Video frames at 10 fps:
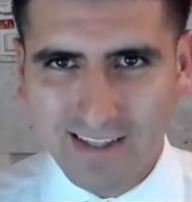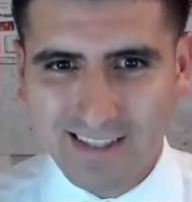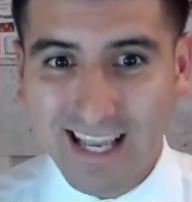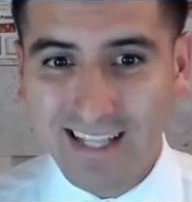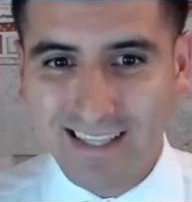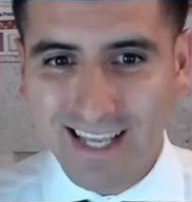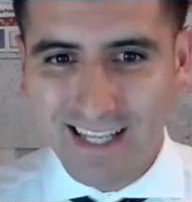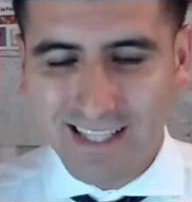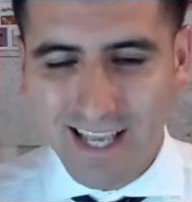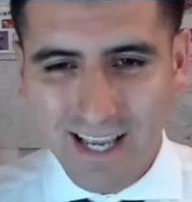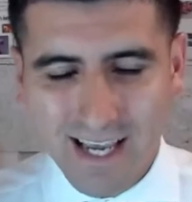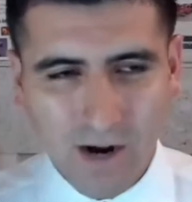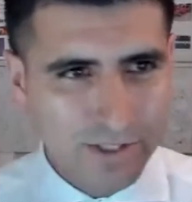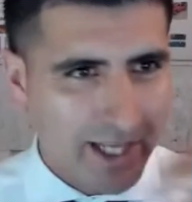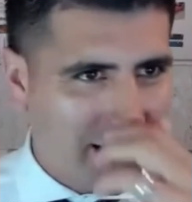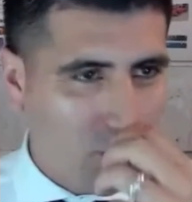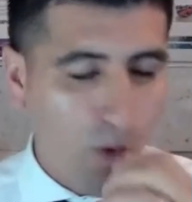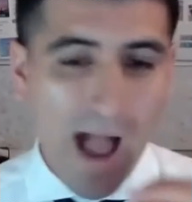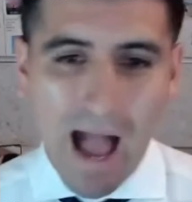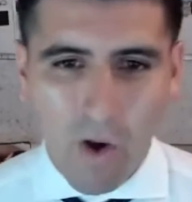ding, ding, ding, and I was like,
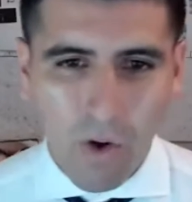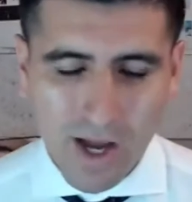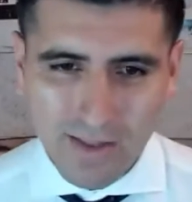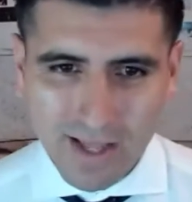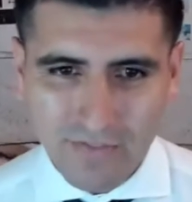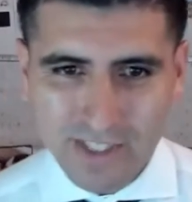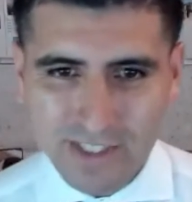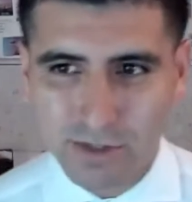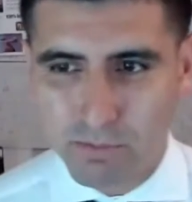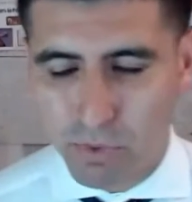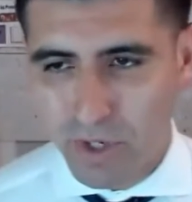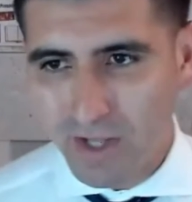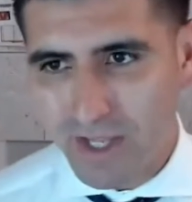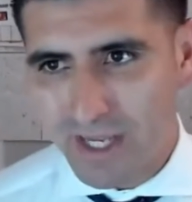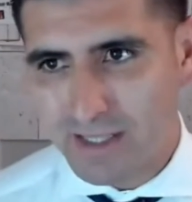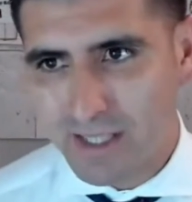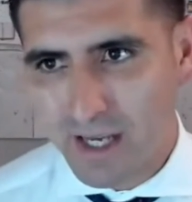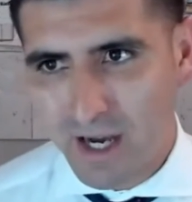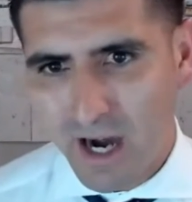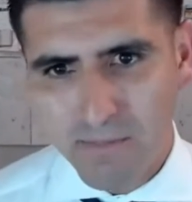wow, like this is brilliant.
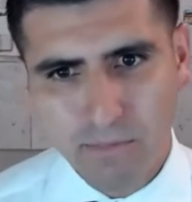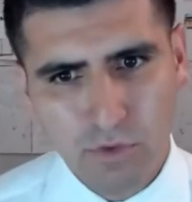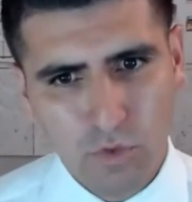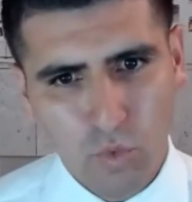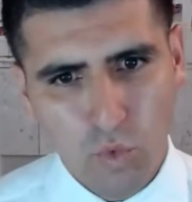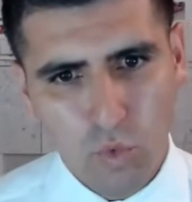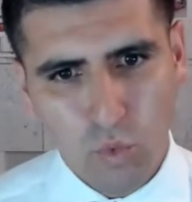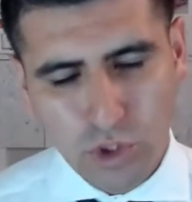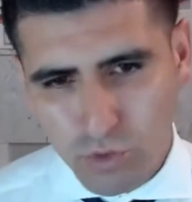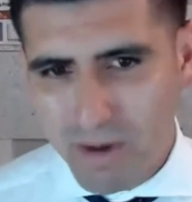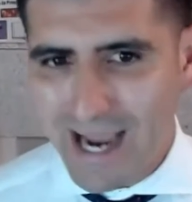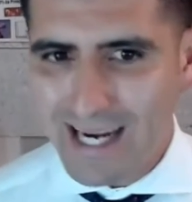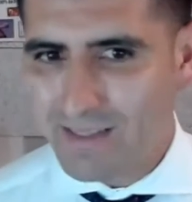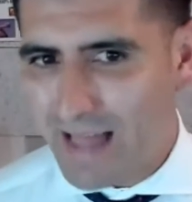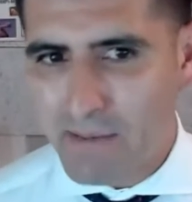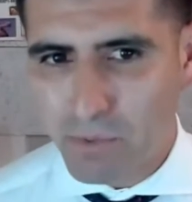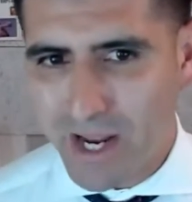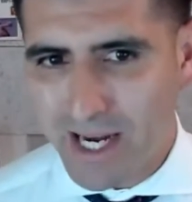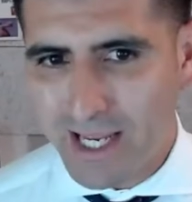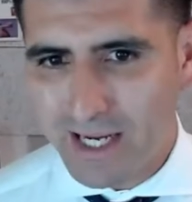Would you mind
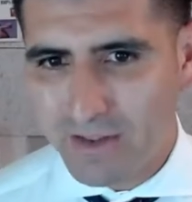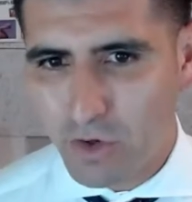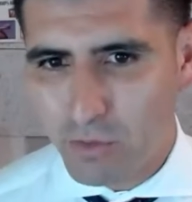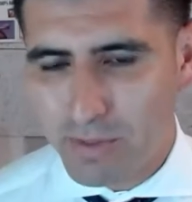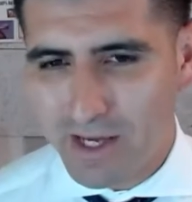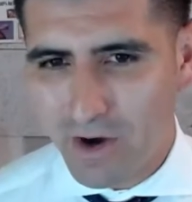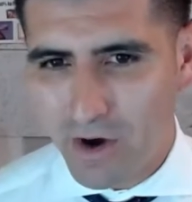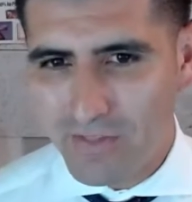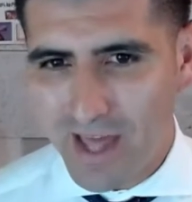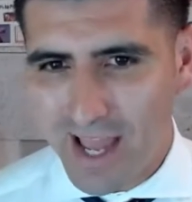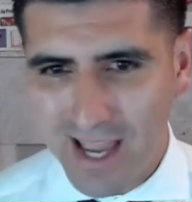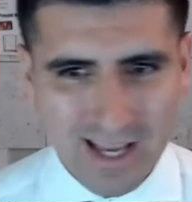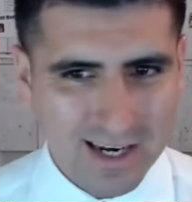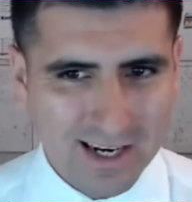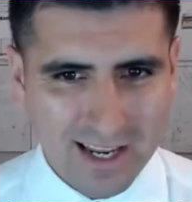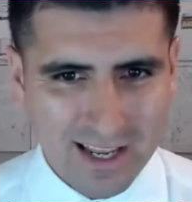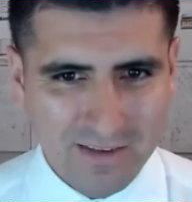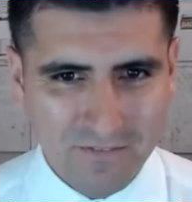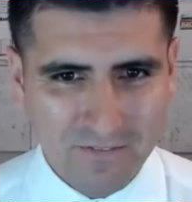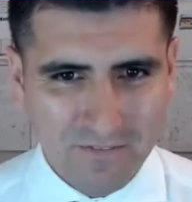elaborating a little bit on that, and
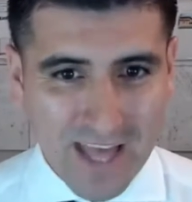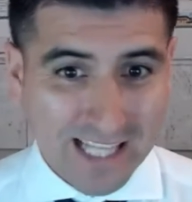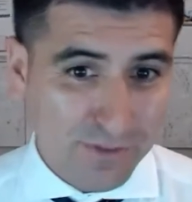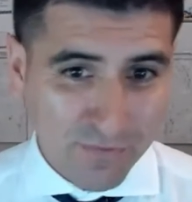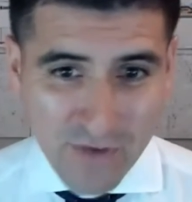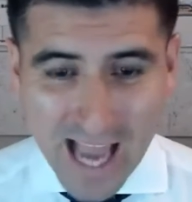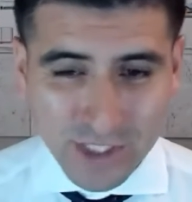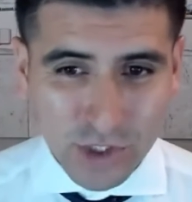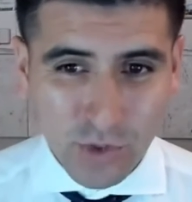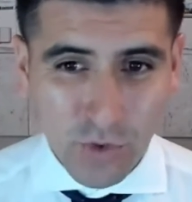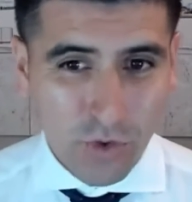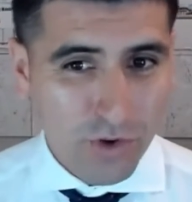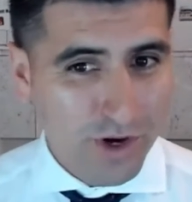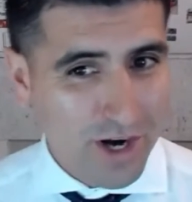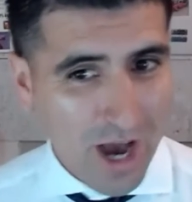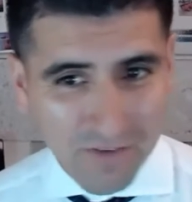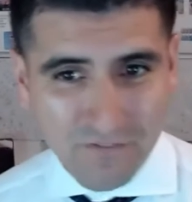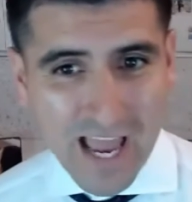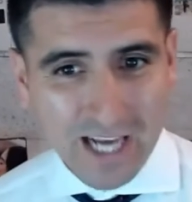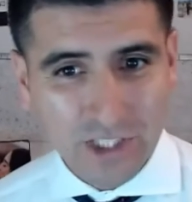if that's factual or not
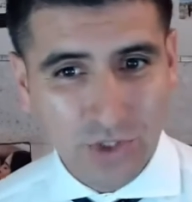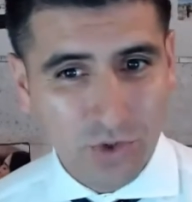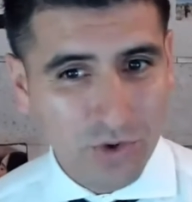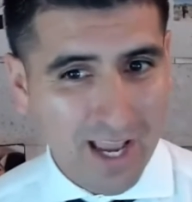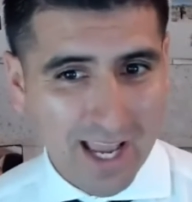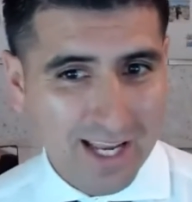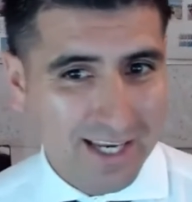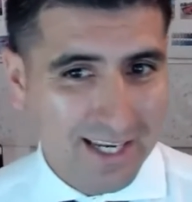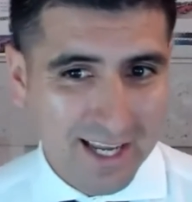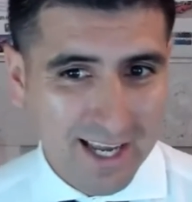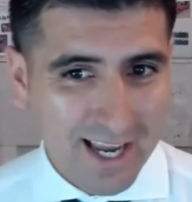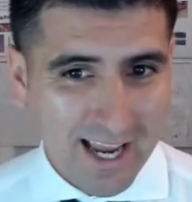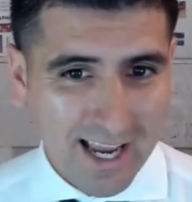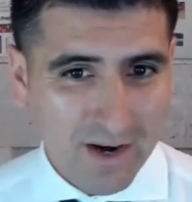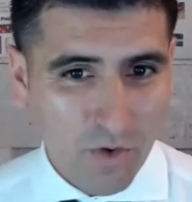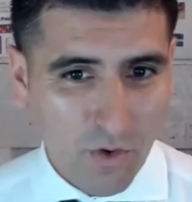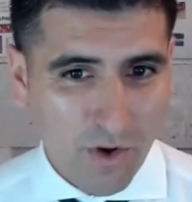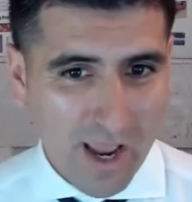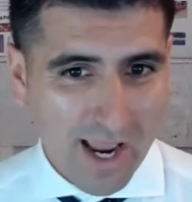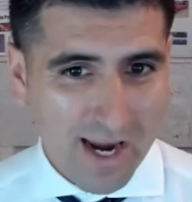factual, and
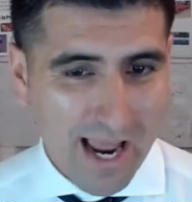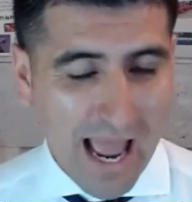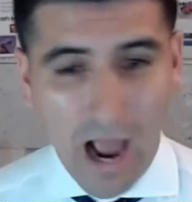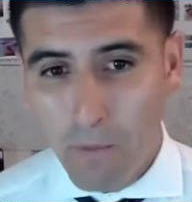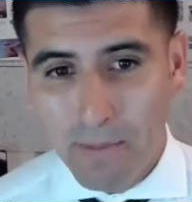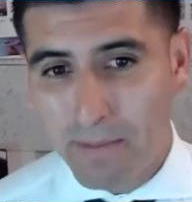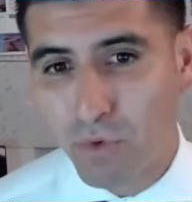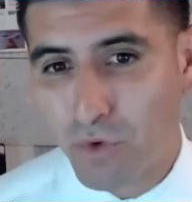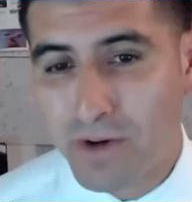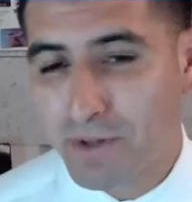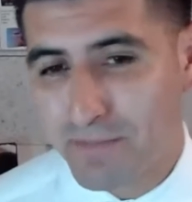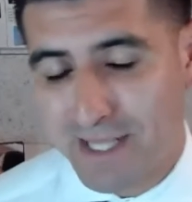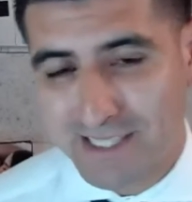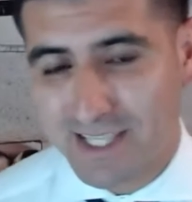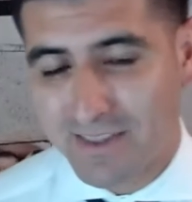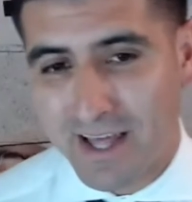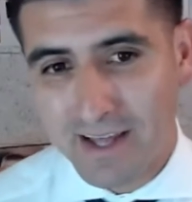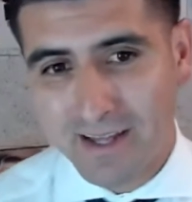how people are implementing that?